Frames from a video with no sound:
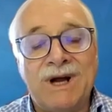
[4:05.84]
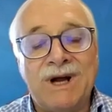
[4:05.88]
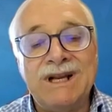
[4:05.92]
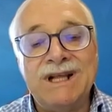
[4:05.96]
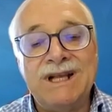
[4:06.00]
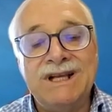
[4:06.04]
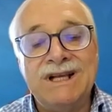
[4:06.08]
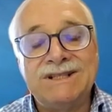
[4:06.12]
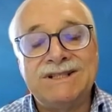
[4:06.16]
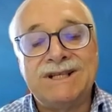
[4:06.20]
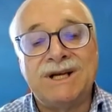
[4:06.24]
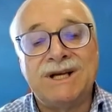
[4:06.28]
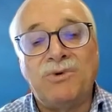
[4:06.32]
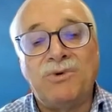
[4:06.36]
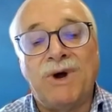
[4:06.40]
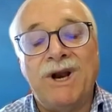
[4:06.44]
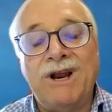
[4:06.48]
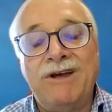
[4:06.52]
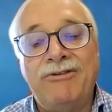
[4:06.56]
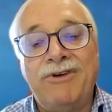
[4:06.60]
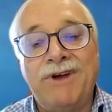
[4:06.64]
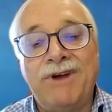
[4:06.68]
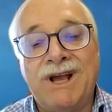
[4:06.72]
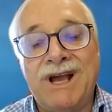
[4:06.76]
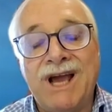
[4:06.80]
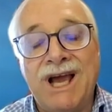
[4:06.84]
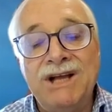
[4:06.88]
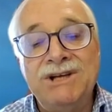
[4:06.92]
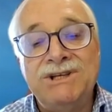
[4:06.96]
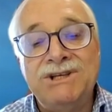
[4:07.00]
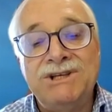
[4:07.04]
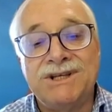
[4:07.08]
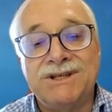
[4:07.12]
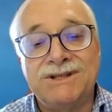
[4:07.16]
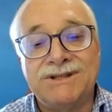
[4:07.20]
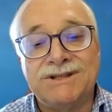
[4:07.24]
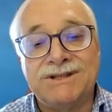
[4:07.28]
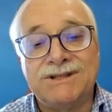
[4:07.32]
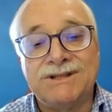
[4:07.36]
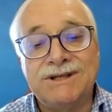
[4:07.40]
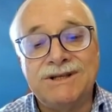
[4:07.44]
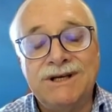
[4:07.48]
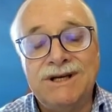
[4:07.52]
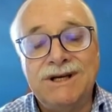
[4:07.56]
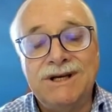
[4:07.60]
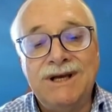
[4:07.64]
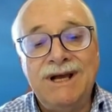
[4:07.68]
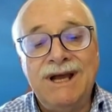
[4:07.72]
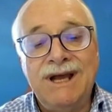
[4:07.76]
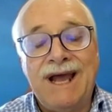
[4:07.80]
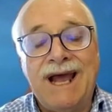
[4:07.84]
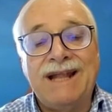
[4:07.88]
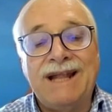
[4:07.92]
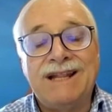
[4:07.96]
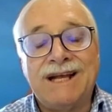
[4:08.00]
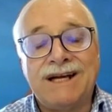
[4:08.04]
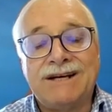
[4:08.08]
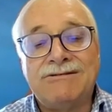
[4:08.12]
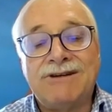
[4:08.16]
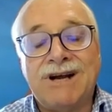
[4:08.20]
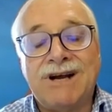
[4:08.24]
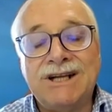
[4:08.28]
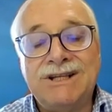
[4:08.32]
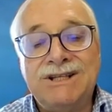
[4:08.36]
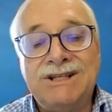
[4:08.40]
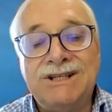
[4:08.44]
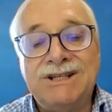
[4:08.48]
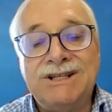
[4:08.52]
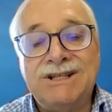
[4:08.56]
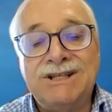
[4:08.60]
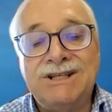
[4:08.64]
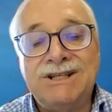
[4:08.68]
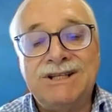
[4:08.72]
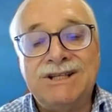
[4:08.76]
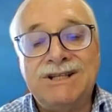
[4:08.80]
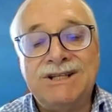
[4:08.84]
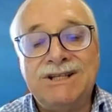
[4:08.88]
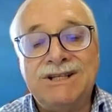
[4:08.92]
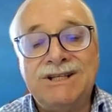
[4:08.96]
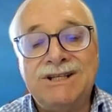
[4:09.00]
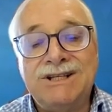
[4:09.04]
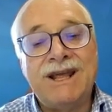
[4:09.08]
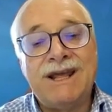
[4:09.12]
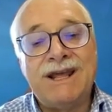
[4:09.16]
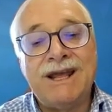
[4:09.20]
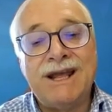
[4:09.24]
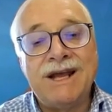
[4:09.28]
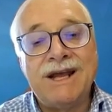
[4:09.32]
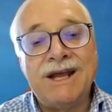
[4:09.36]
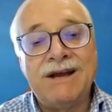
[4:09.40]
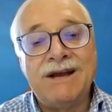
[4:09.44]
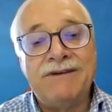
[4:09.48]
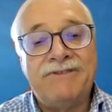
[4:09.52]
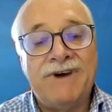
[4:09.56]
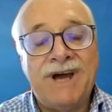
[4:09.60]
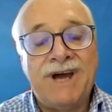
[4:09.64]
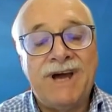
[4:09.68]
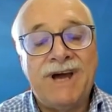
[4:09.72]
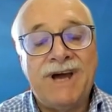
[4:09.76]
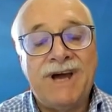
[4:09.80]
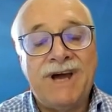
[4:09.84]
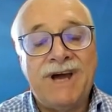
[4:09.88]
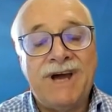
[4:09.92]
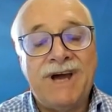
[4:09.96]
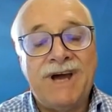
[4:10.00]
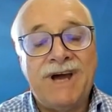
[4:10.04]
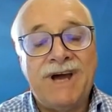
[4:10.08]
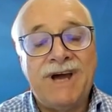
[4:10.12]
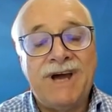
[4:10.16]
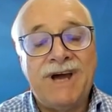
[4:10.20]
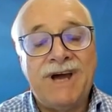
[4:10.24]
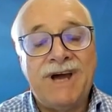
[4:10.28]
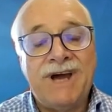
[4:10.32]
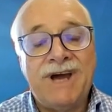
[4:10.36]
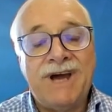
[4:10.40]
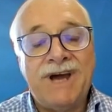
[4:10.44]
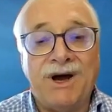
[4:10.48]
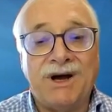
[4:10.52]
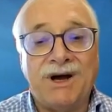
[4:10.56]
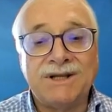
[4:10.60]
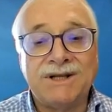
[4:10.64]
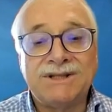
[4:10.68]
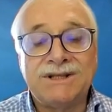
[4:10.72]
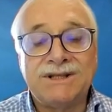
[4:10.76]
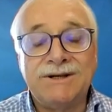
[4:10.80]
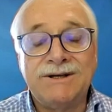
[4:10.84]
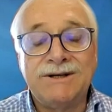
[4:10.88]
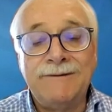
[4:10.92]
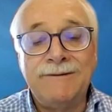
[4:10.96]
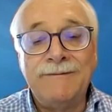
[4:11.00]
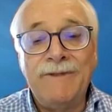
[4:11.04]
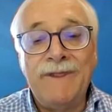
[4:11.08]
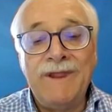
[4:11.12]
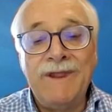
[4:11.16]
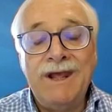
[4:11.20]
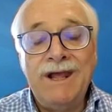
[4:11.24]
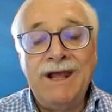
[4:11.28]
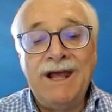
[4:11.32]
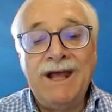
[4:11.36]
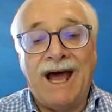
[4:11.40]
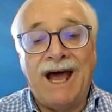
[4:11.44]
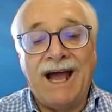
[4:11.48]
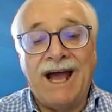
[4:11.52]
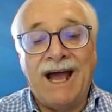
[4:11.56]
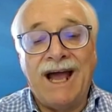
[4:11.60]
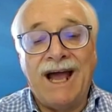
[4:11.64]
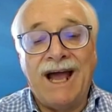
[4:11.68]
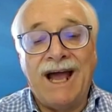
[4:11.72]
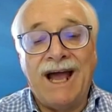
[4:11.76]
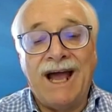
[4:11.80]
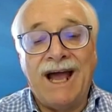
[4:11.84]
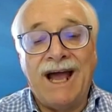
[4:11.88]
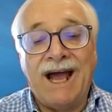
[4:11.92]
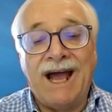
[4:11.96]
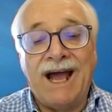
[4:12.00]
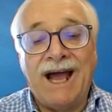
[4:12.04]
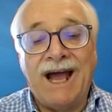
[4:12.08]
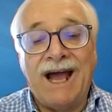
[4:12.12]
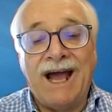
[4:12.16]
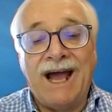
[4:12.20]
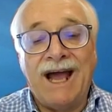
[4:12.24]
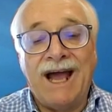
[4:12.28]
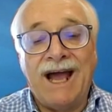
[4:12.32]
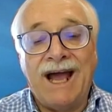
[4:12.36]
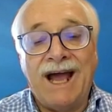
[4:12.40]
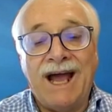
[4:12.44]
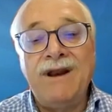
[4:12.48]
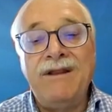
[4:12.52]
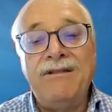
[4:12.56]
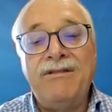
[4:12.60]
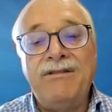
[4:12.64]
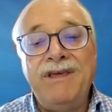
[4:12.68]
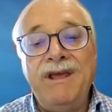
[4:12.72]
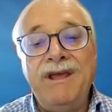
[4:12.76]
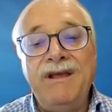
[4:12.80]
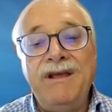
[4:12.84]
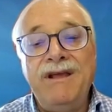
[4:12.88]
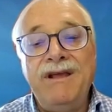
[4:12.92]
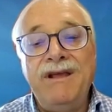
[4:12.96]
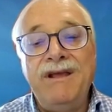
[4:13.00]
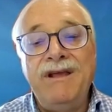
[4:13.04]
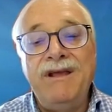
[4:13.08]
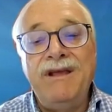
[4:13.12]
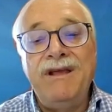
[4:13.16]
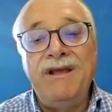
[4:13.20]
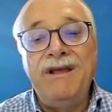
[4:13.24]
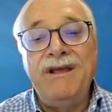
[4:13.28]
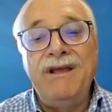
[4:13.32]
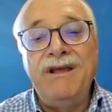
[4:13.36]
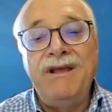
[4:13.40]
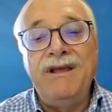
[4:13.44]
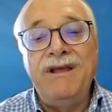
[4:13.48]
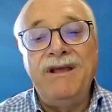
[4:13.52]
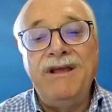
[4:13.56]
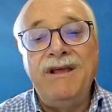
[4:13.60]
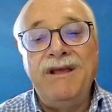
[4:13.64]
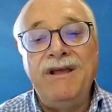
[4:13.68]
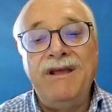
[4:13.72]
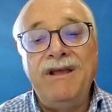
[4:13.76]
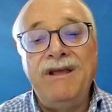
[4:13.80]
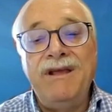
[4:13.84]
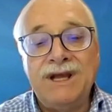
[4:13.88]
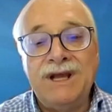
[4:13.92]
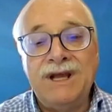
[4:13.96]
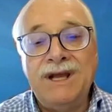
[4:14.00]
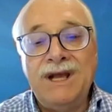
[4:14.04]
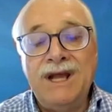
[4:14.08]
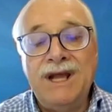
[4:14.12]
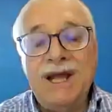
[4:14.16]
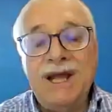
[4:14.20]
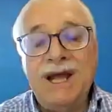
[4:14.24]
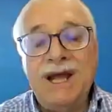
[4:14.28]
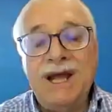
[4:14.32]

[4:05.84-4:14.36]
and what is the qualifications and the criteria for making available certain parts? I can just say the one thing that he has mentioned